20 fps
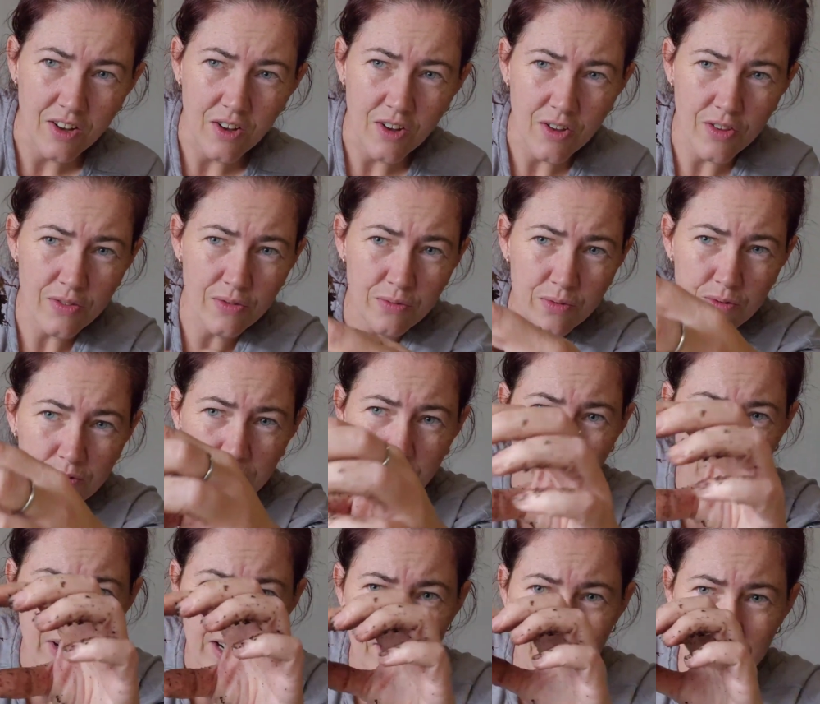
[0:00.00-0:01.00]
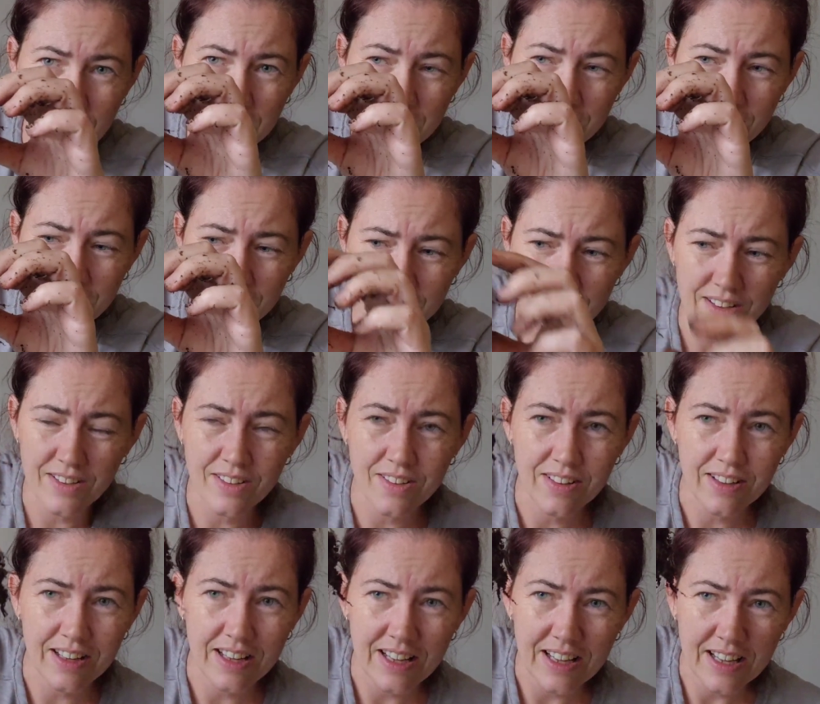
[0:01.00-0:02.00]
All the roots around here,
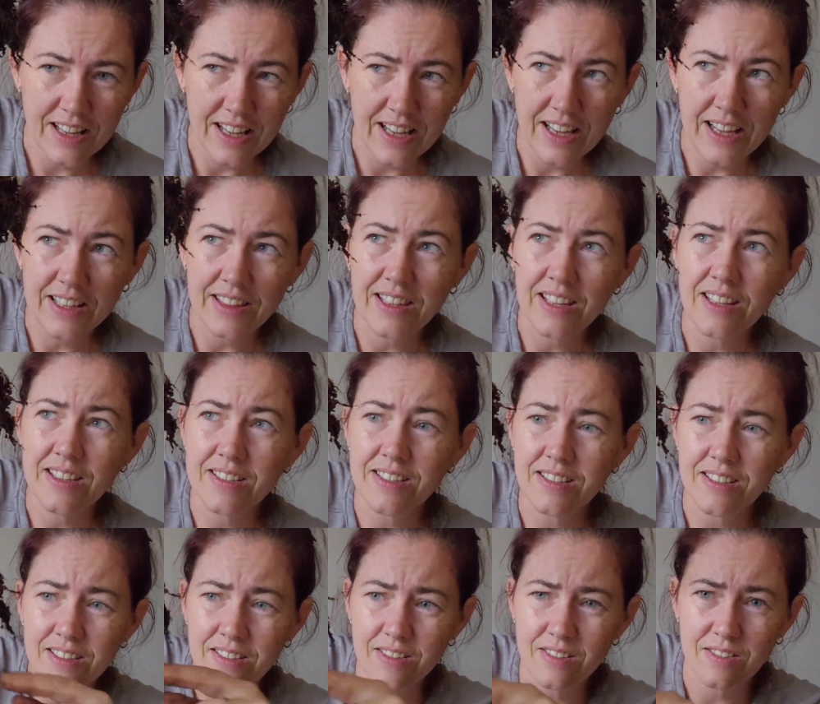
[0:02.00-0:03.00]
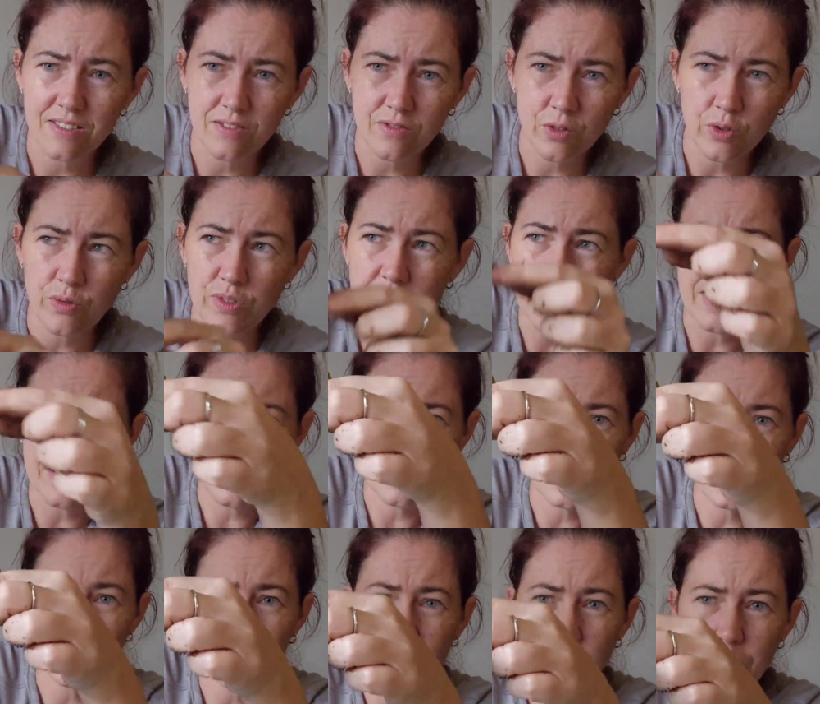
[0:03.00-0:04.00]
and this root
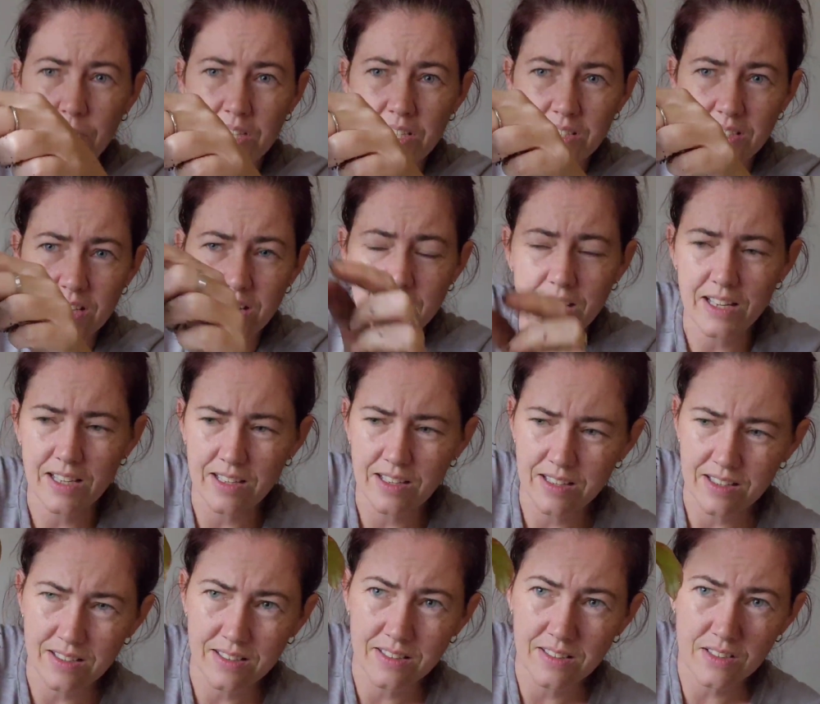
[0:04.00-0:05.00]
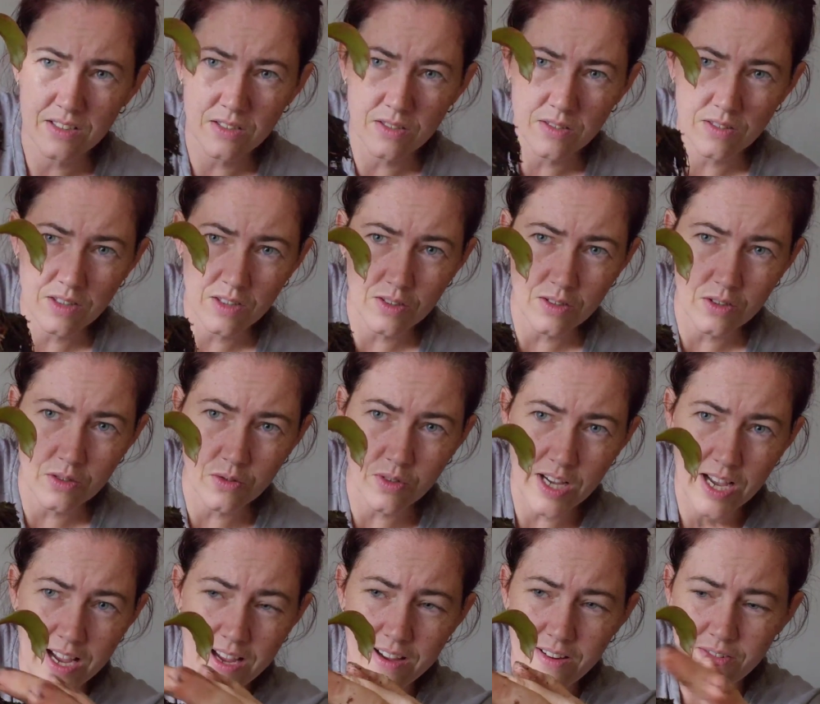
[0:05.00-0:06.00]
system is from this guy. It's the little
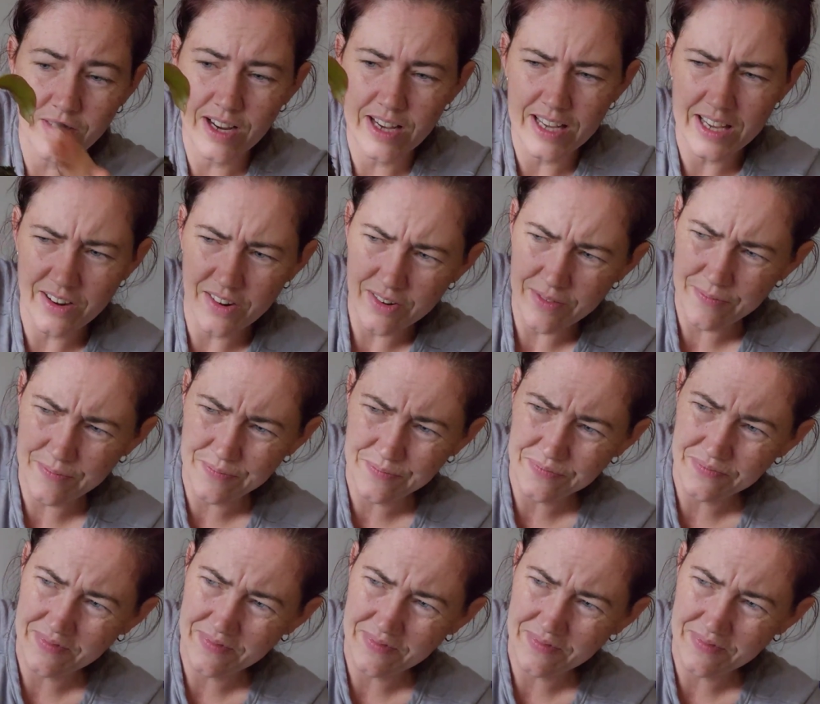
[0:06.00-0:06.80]
guy right here.